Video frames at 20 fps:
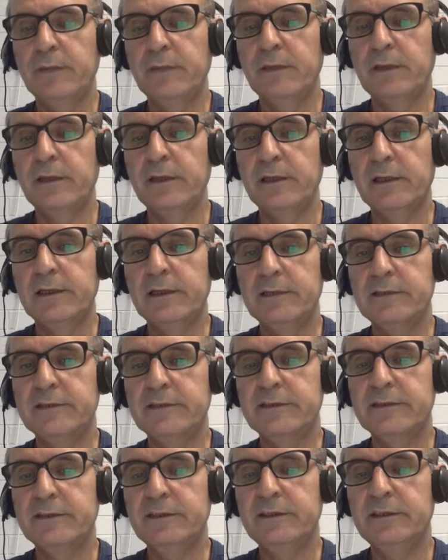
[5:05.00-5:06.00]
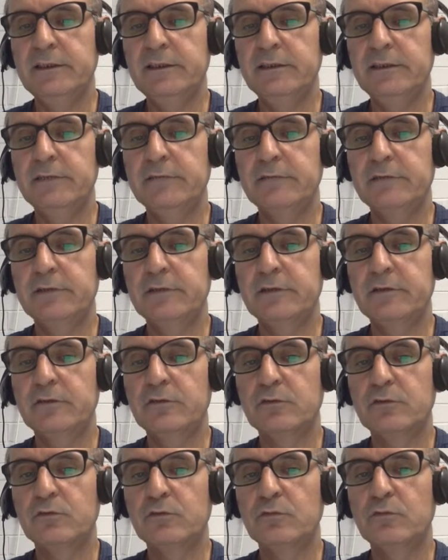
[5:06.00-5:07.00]
Let's see if the
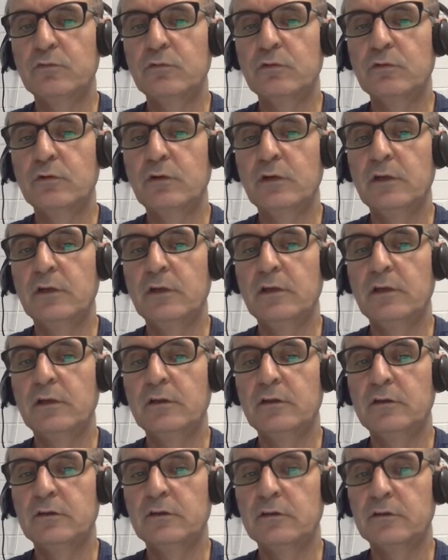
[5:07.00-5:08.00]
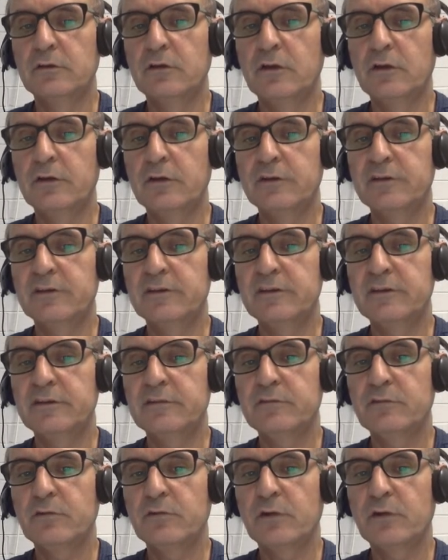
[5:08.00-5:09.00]
rule does
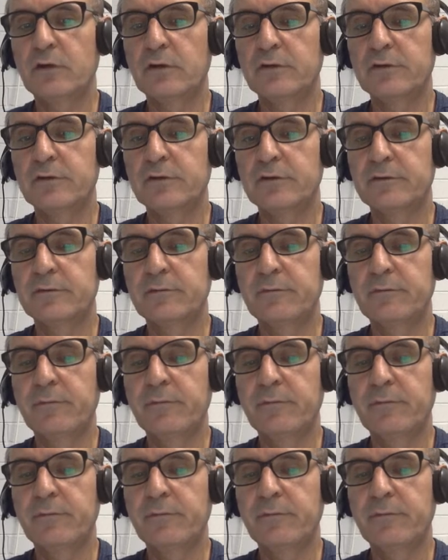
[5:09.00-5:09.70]
this for us.